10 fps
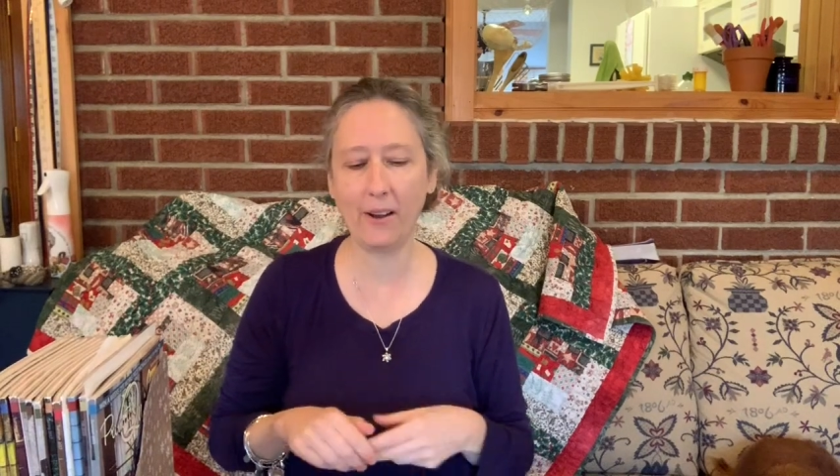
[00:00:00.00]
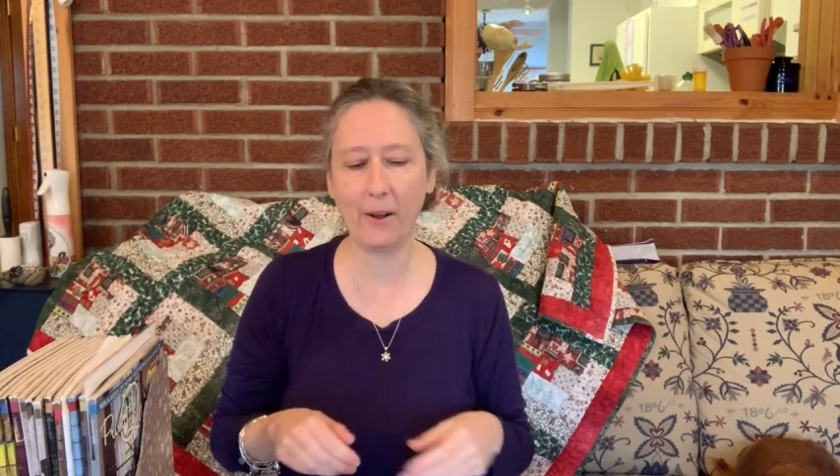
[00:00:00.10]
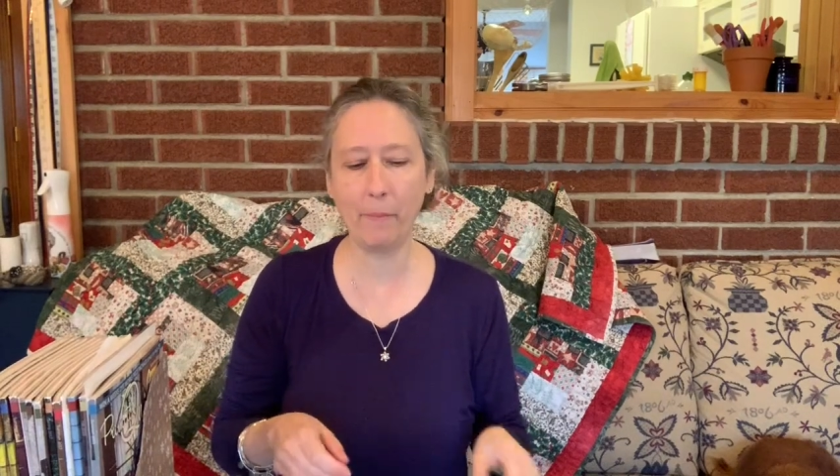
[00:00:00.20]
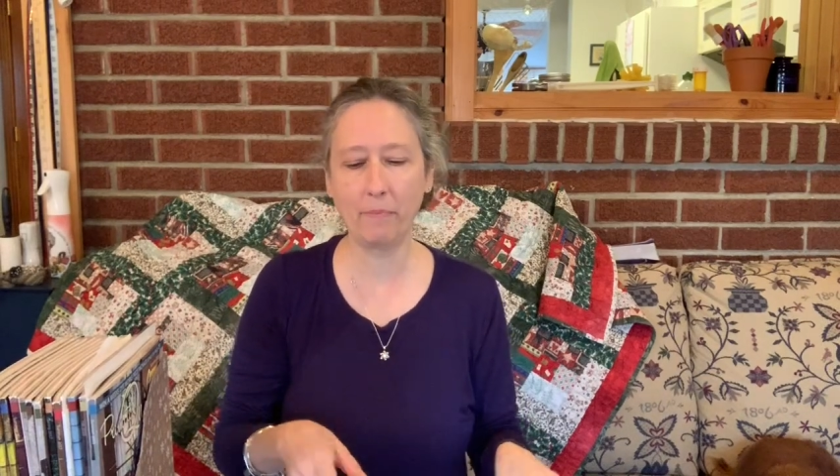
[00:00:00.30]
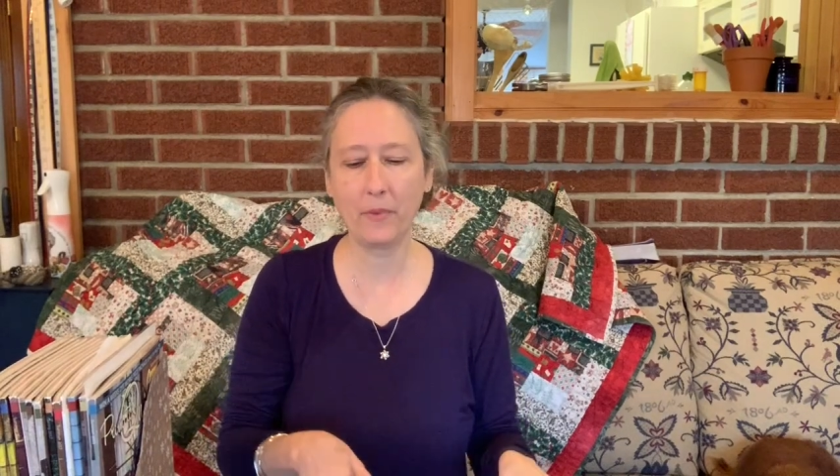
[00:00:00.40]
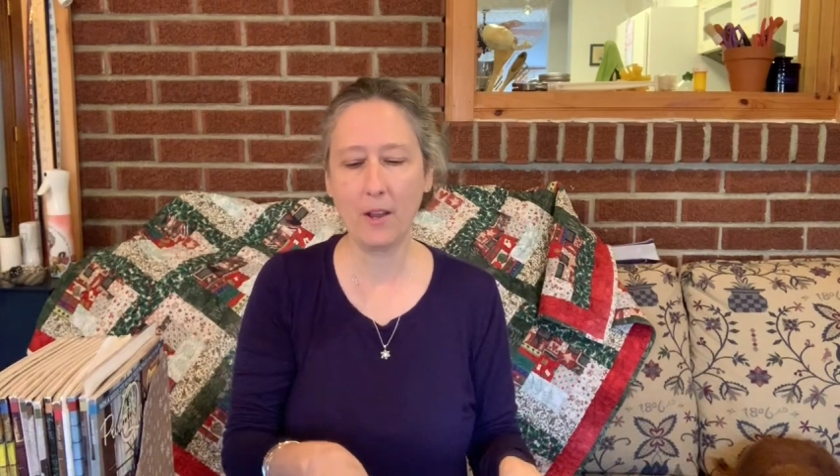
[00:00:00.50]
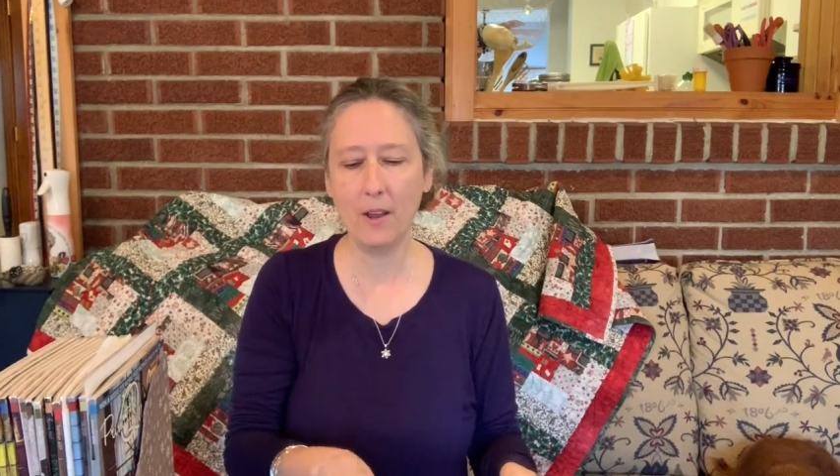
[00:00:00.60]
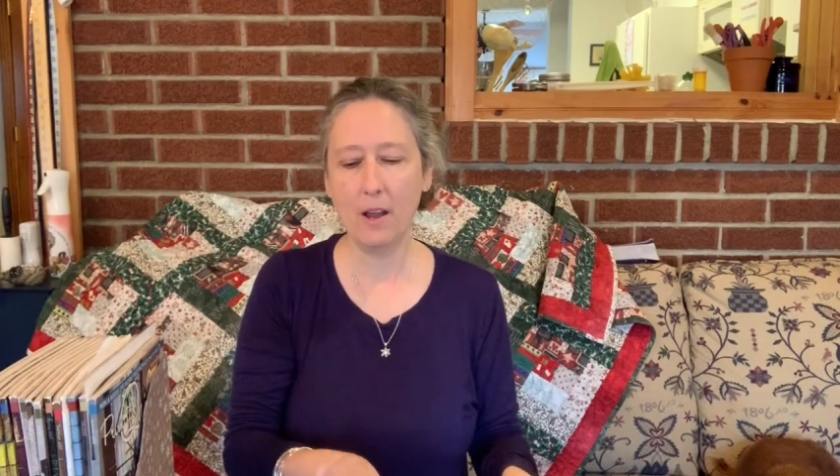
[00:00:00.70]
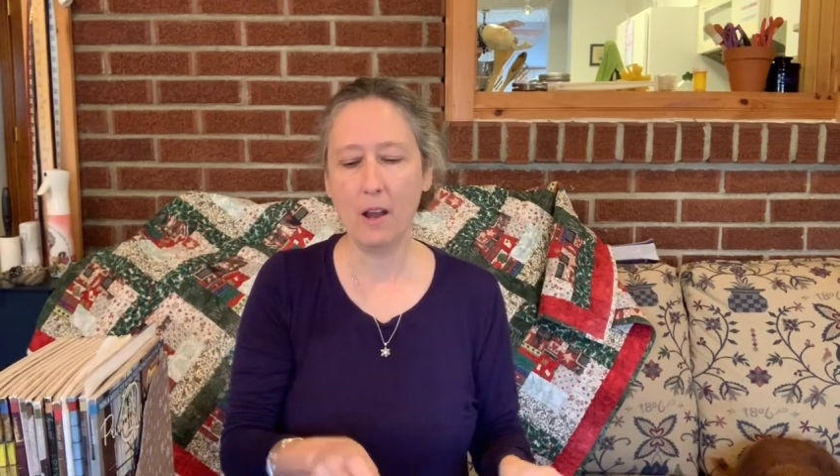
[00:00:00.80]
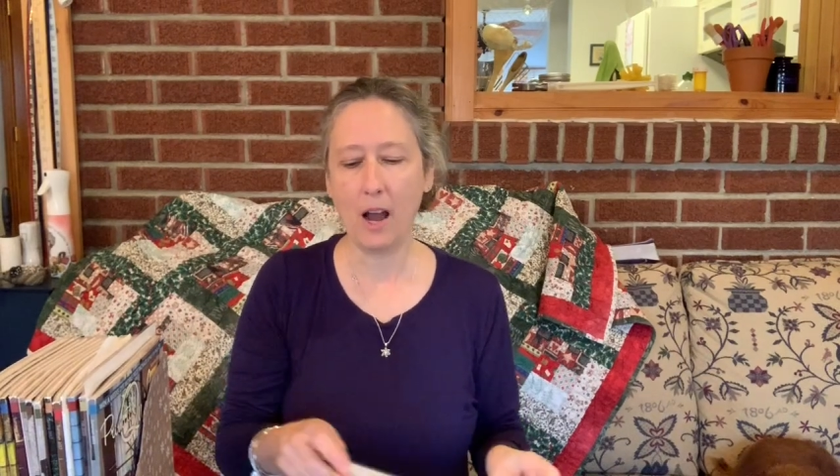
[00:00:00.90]

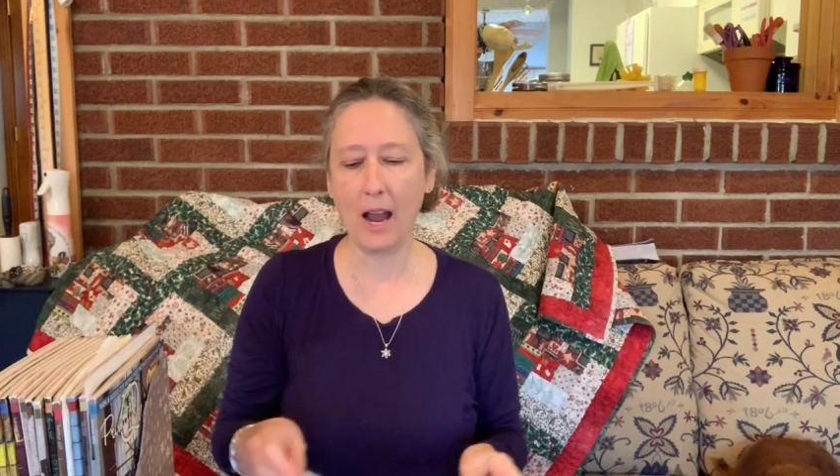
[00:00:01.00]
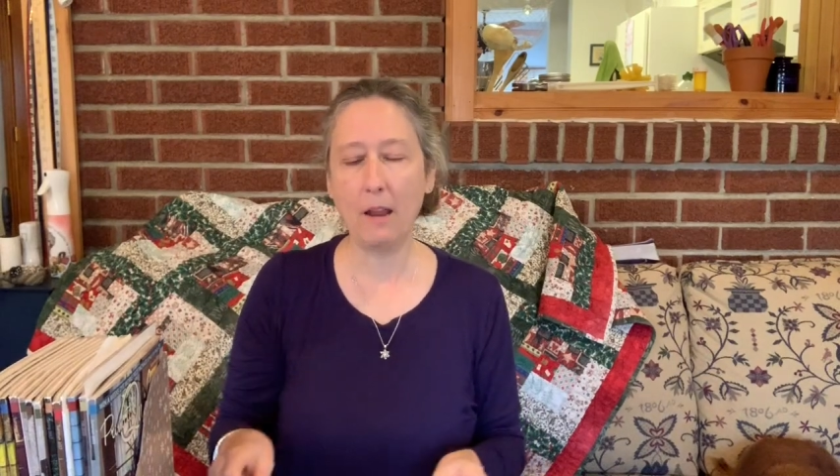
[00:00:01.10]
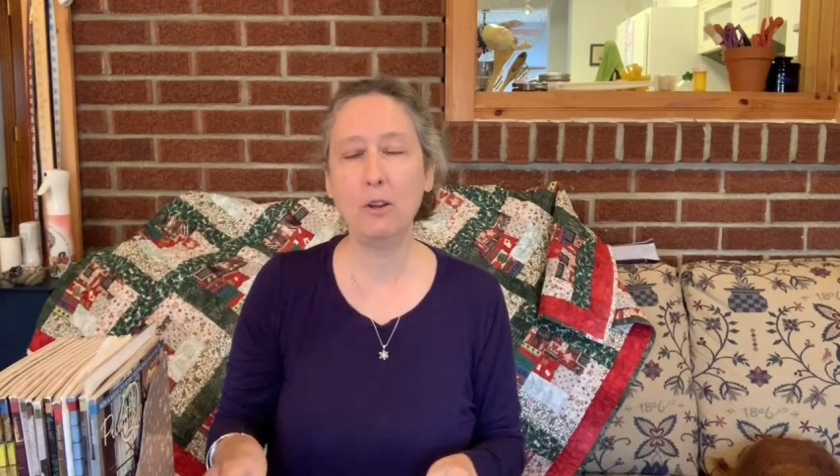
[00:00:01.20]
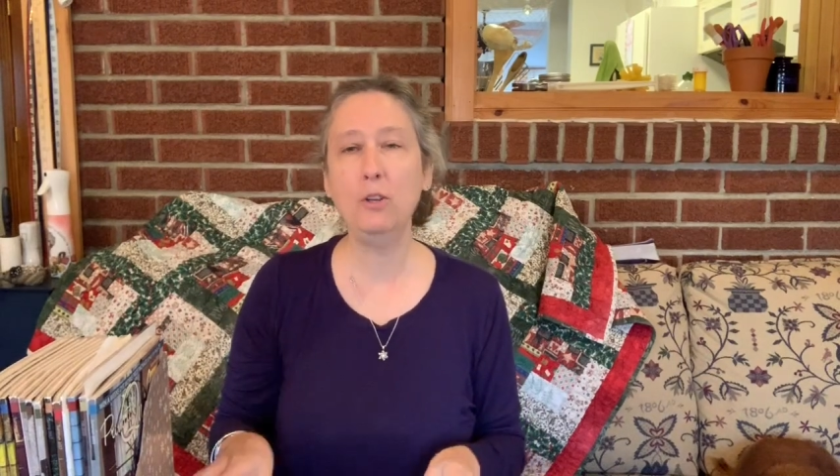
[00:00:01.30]
I